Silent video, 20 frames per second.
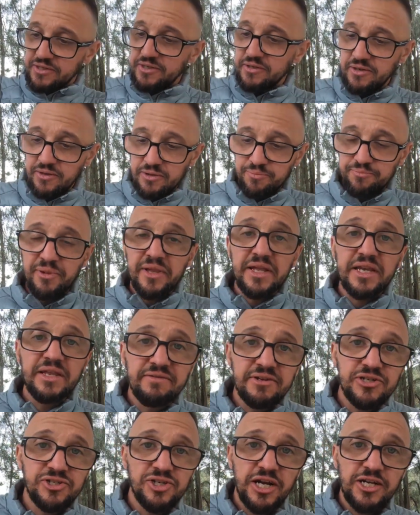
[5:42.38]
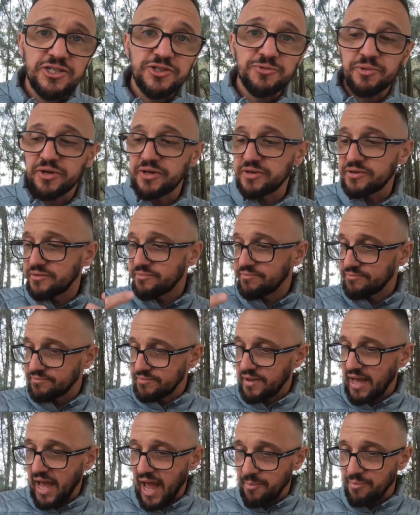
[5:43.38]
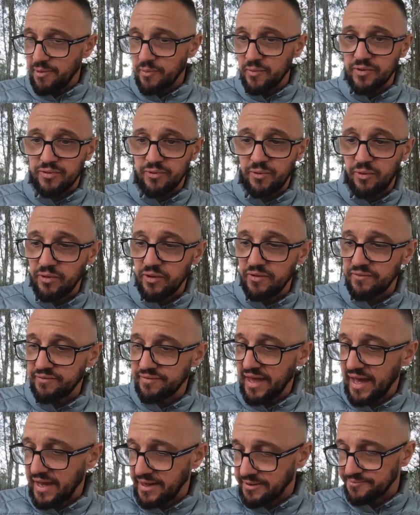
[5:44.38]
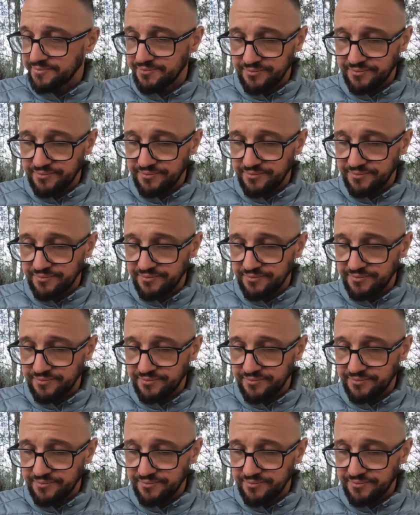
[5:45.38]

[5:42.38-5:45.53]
and there's plenty of adjustment. Happy with all of that.